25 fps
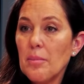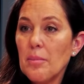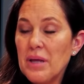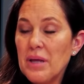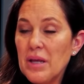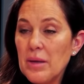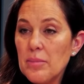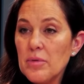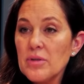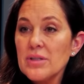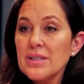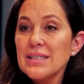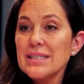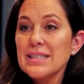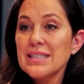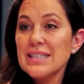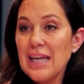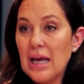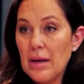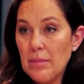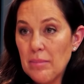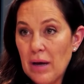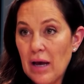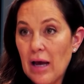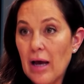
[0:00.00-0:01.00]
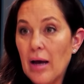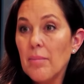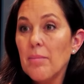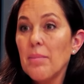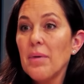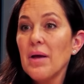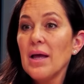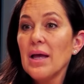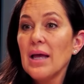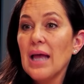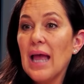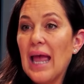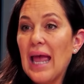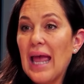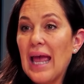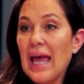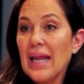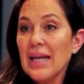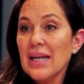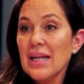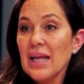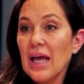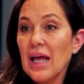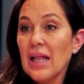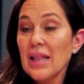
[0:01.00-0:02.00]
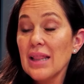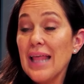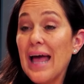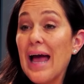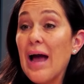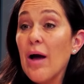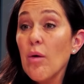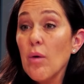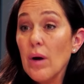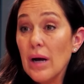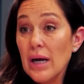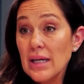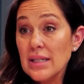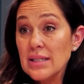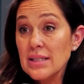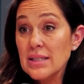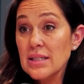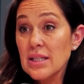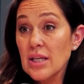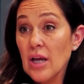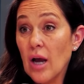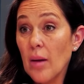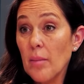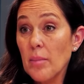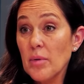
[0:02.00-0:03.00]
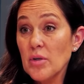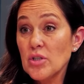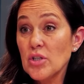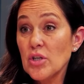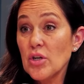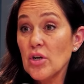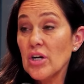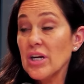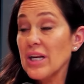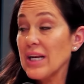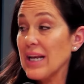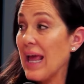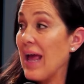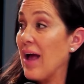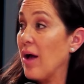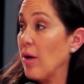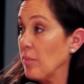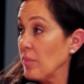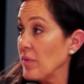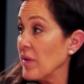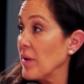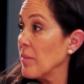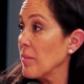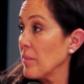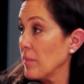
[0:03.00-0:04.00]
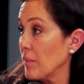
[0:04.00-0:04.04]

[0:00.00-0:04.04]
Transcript: people to step up and allow us the opportunity to help